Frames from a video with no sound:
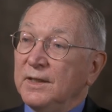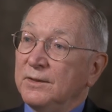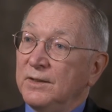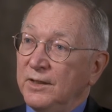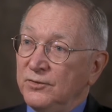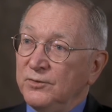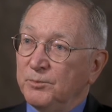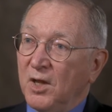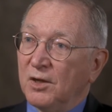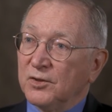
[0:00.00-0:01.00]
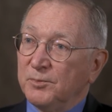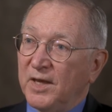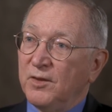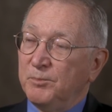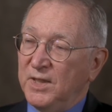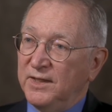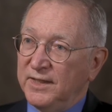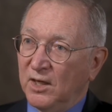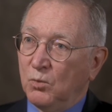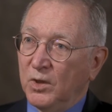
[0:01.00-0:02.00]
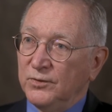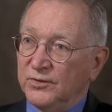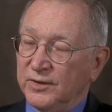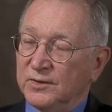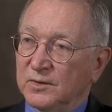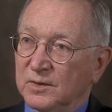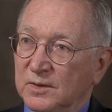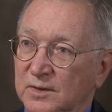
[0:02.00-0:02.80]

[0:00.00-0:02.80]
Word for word: and isn't blocked by the PD-L1 signal.